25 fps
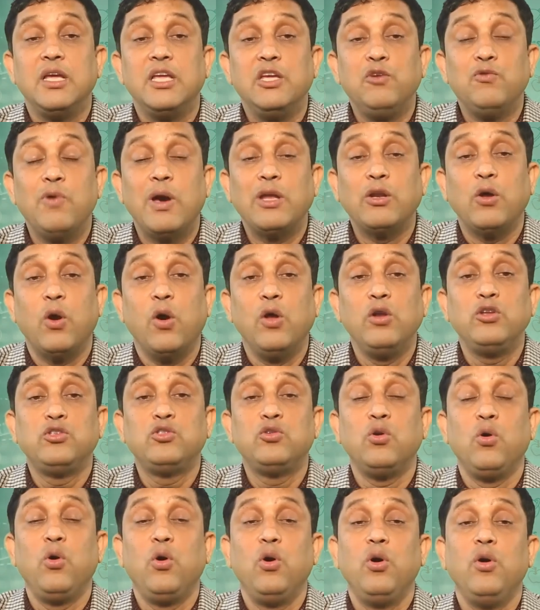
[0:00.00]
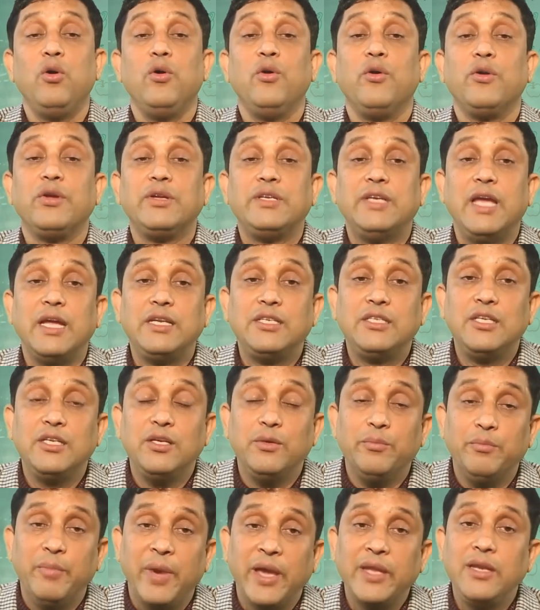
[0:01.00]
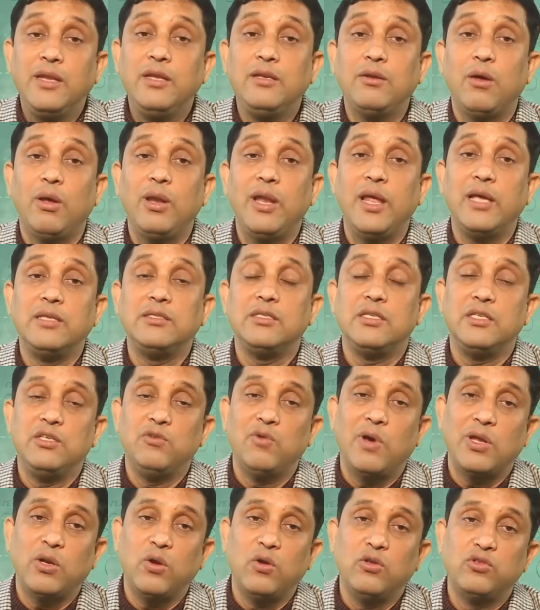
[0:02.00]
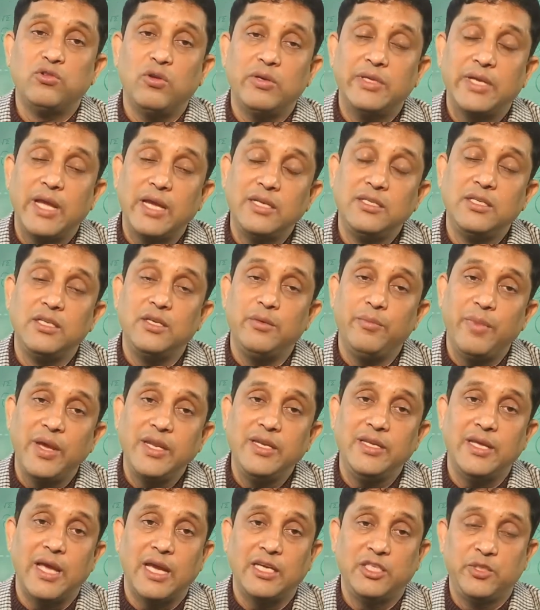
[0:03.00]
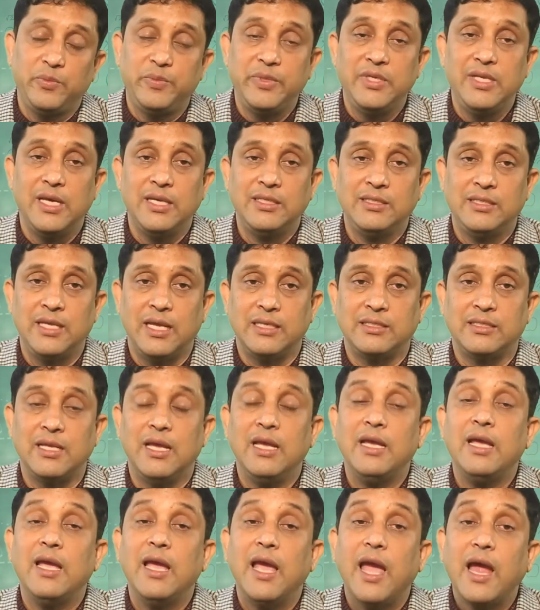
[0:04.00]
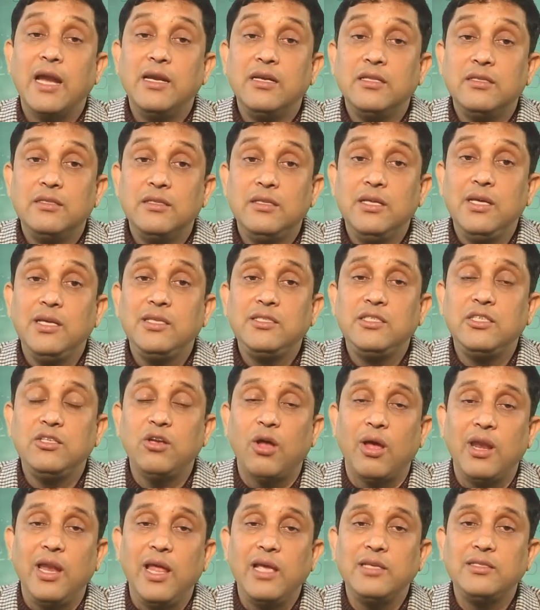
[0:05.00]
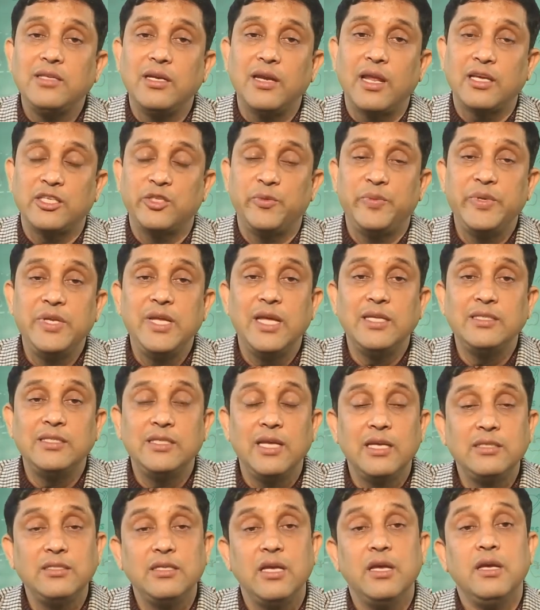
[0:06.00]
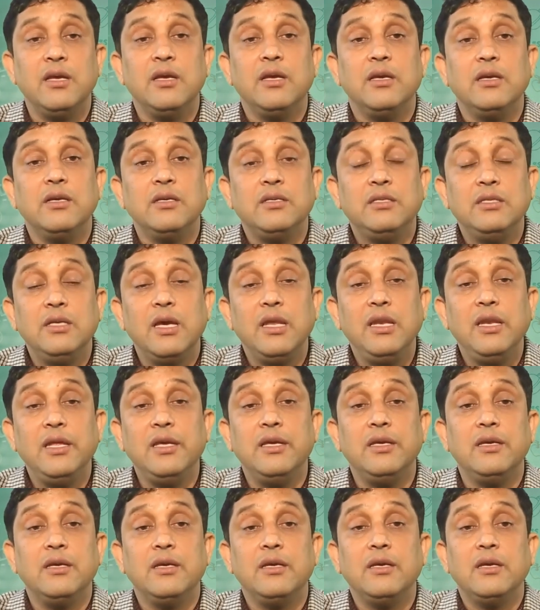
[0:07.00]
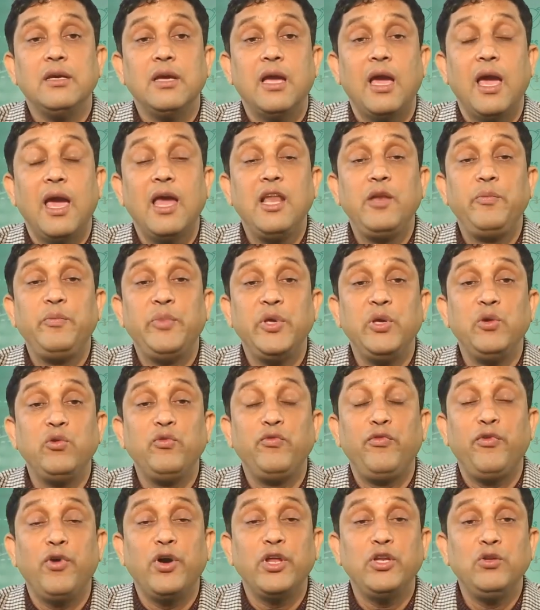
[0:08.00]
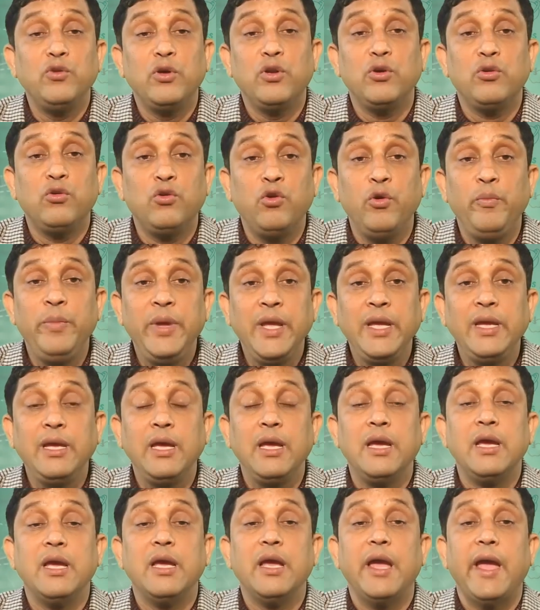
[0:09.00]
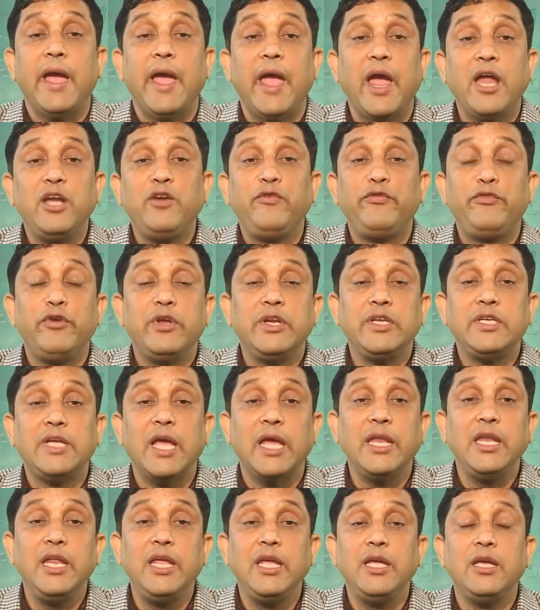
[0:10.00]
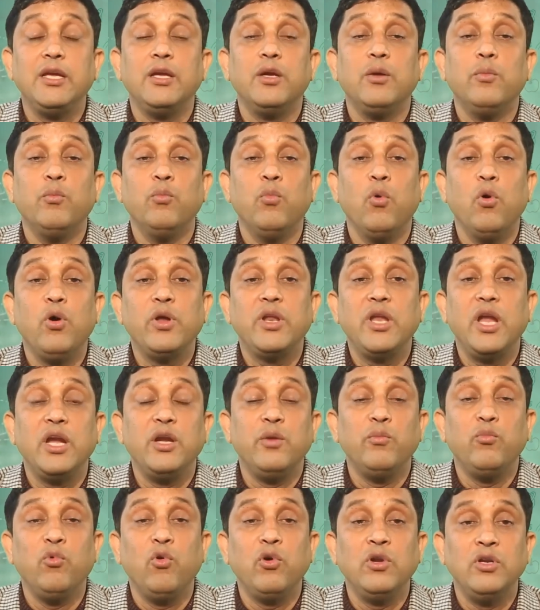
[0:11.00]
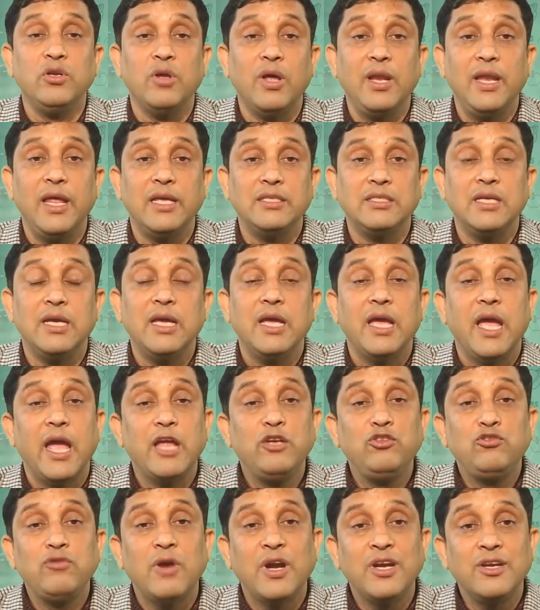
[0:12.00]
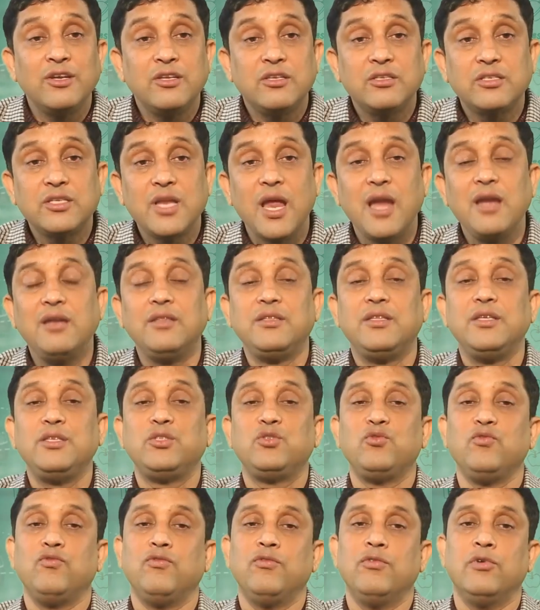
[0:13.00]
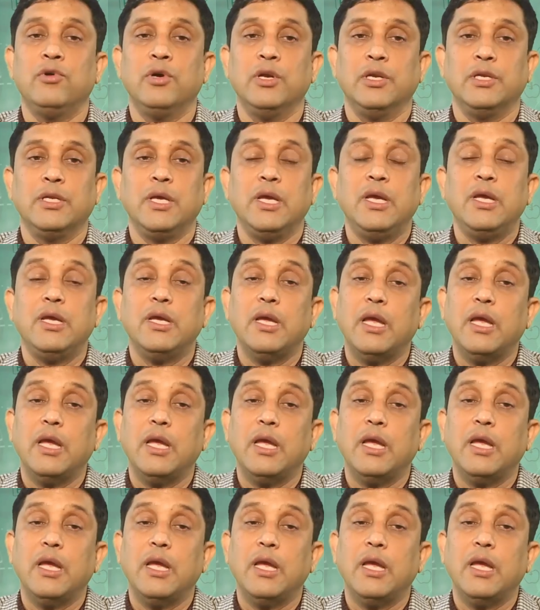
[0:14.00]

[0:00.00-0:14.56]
you are also getting many knowledge, you are also getting many experiences, and these knowledge and experiences really help you for your grooming and for gaining more and more knowledge and to understand this world,